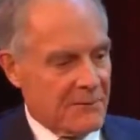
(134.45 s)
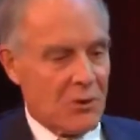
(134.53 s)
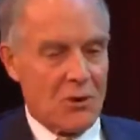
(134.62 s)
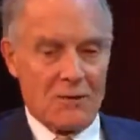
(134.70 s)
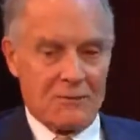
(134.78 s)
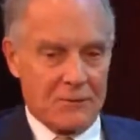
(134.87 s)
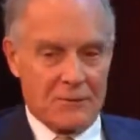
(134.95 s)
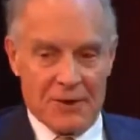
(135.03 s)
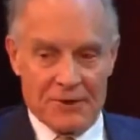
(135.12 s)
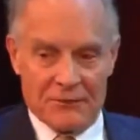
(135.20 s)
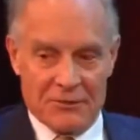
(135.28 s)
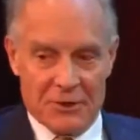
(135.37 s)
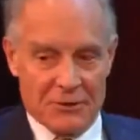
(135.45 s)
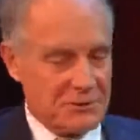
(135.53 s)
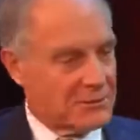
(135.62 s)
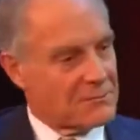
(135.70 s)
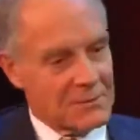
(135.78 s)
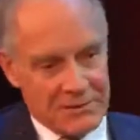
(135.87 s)
All of your friends know
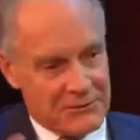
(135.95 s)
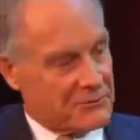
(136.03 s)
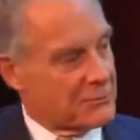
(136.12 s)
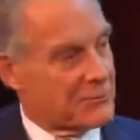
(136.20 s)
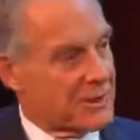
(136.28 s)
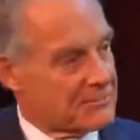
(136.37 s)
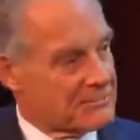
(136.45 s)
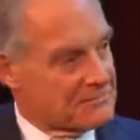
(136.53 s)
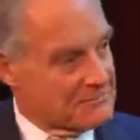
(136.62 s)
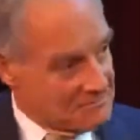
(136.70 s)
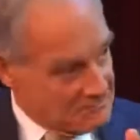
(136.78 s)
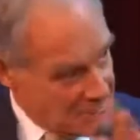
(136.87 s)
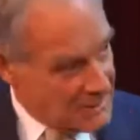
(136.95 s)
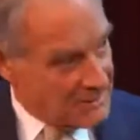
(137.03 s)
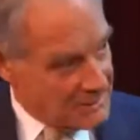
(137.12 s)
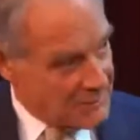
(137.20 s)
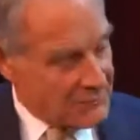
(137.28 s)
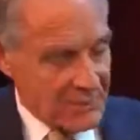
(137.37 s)
you've really screwed up
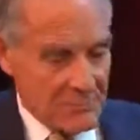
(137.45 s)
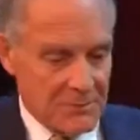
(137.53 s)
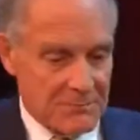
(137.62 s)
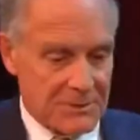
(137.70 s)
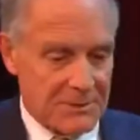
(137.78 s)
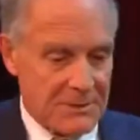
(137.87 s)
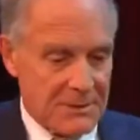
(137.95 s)
making this commitment.